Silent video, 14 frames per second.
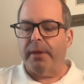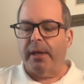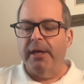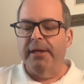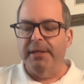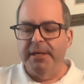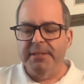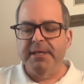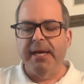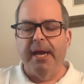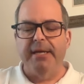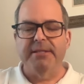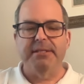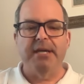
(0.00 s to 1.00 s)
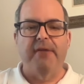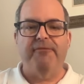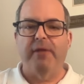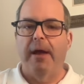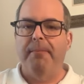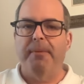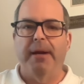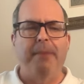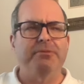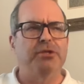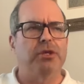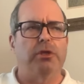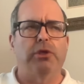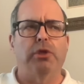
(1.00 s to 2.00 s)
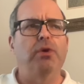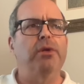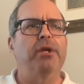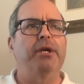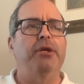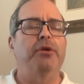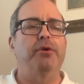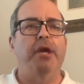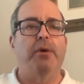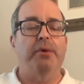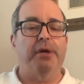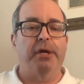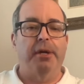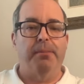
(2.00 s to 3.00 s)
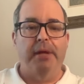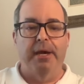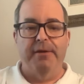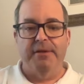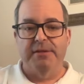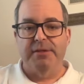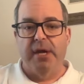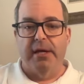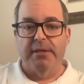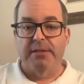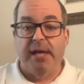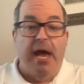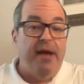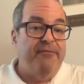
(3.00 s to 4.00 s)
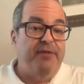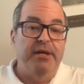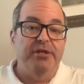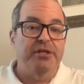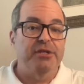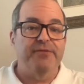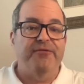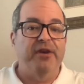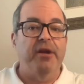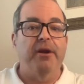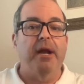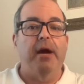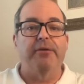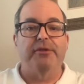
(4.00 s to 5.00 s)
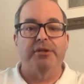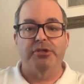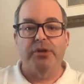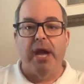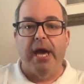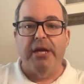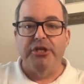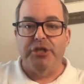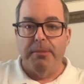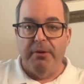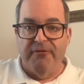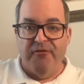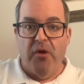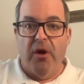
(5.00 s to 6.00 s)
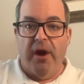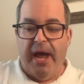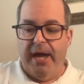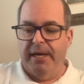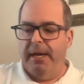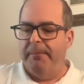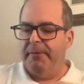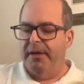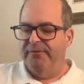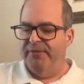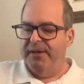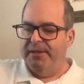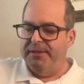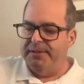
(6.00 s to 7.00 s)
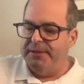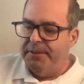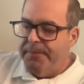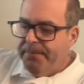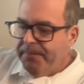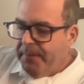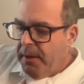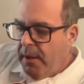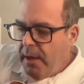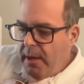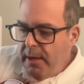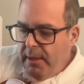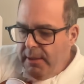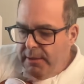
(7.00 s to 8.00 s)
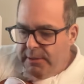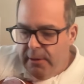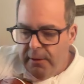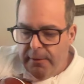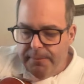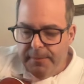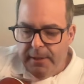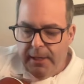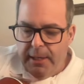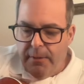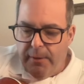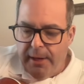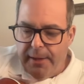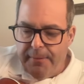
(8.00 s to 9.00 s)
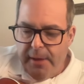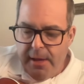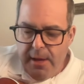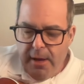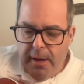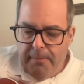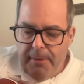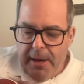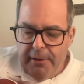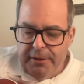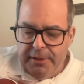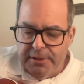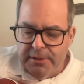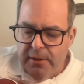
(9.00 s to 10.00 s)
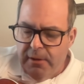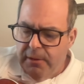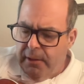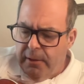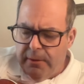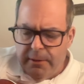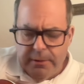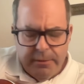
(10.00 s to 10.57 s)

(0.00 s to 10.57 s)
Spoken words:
In this case, Def Leppard absolutely knew they were going to play the songs live. They just figured out the strategy beforehand, I'm convinced. So anyway, about the solo.